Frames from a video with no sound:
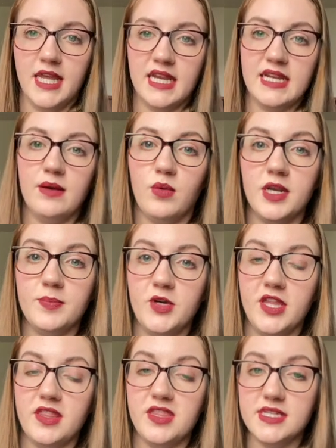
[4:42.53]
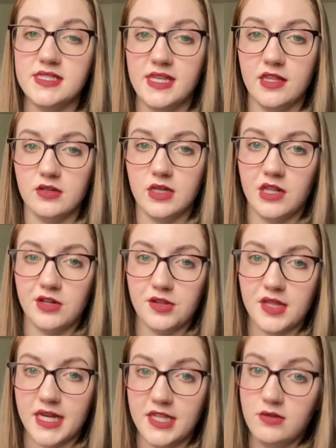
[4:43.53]
And I want to put this yellow color
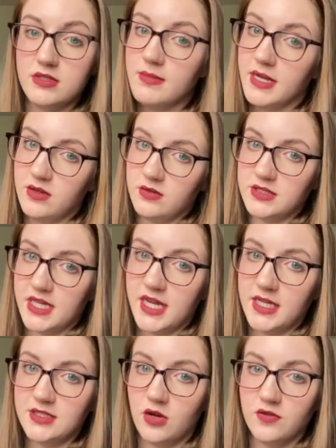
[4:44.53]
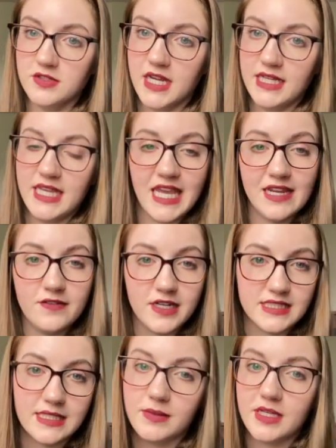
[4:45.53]
that I use in my Google Docs over on Canva
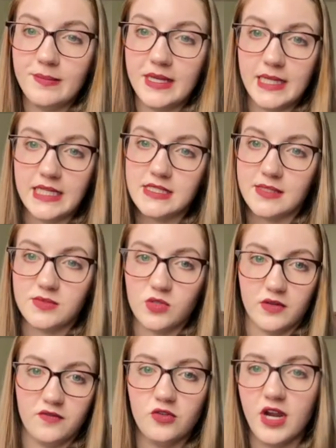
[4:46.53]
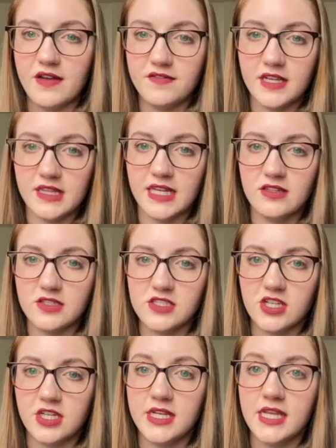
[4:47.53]
because I'm going to make some sort of graphic that looks
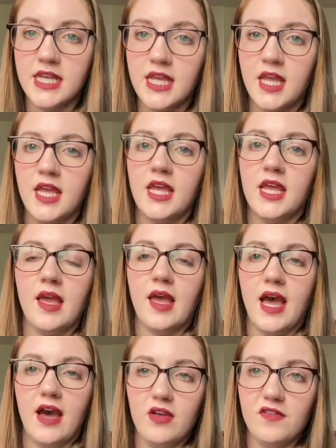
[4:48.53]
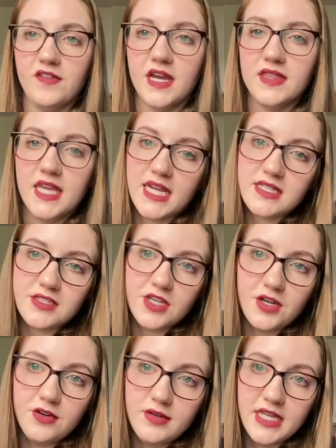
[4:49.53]
good. How to find the hex
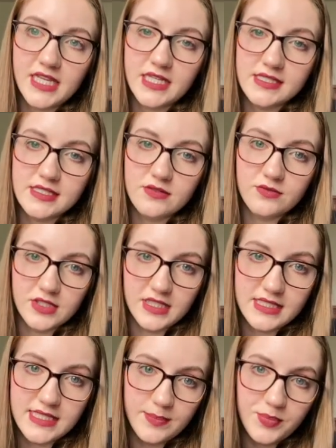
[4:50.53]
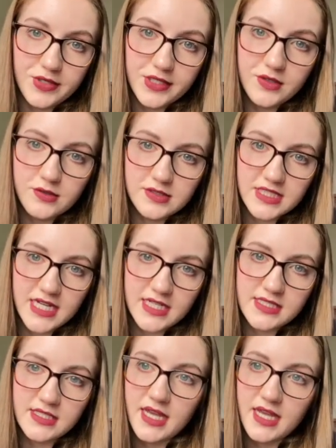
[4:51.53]
code is really simple on Google Docs.